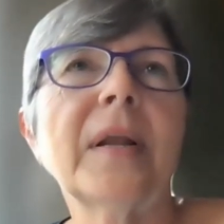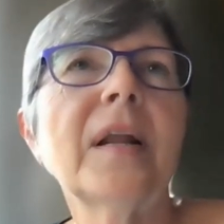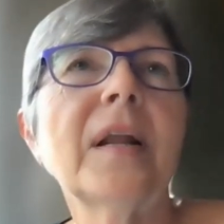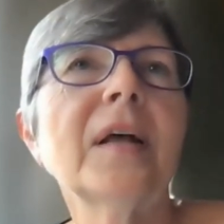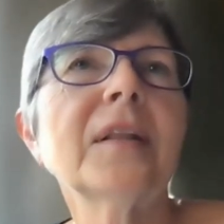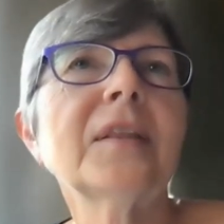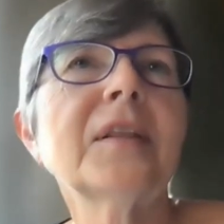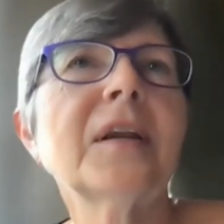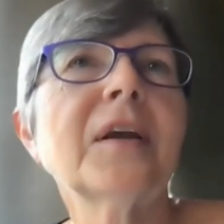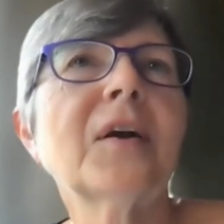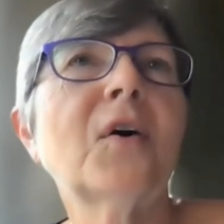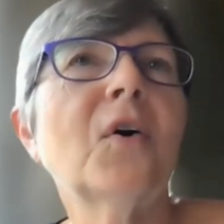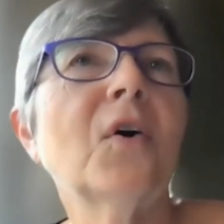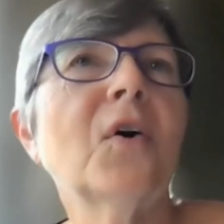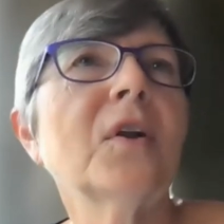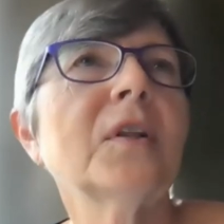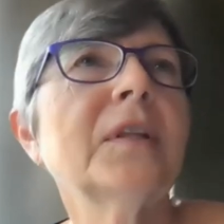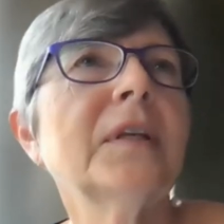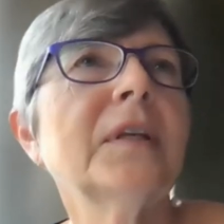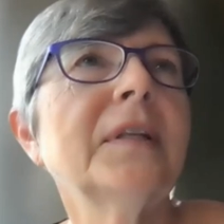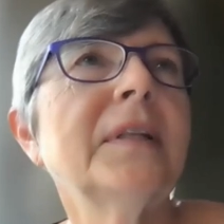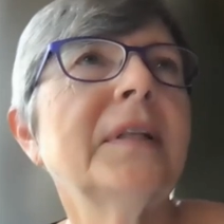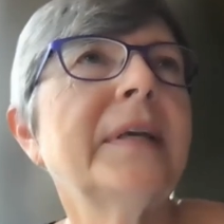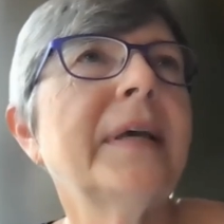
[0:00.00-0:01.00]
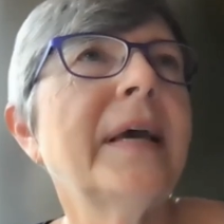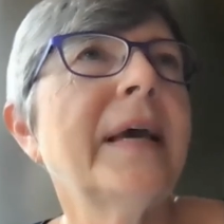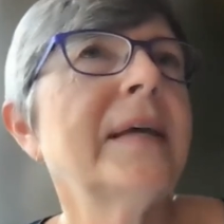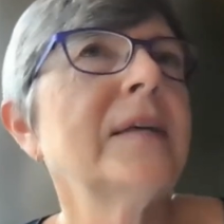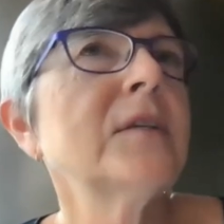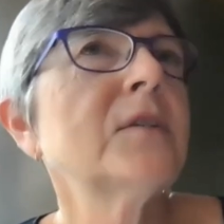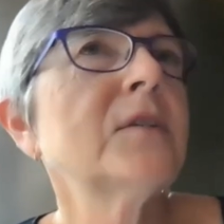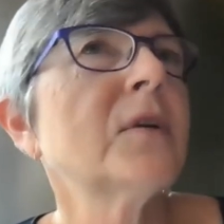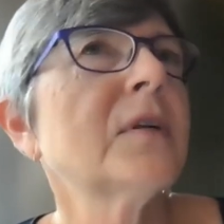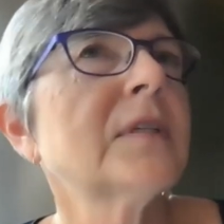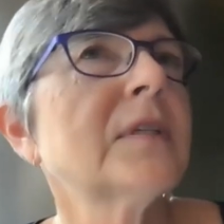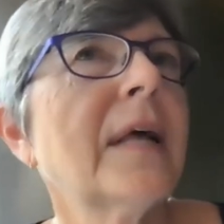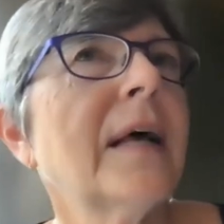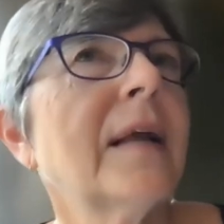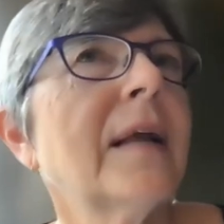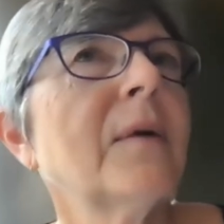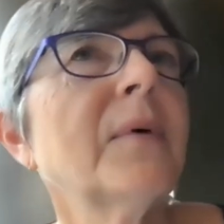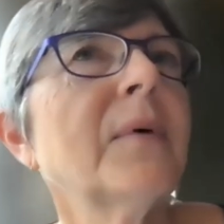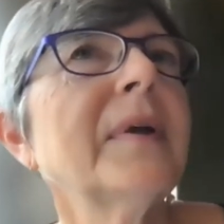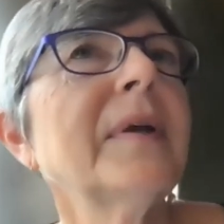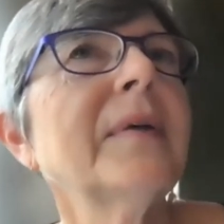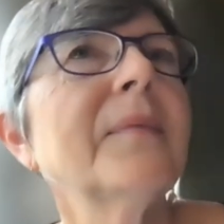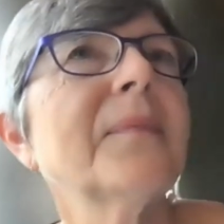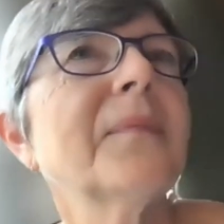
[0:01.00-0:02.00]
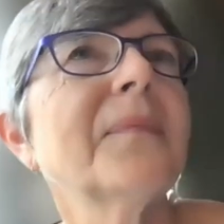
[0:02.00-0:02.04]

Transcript: We're not recording the answers, are we?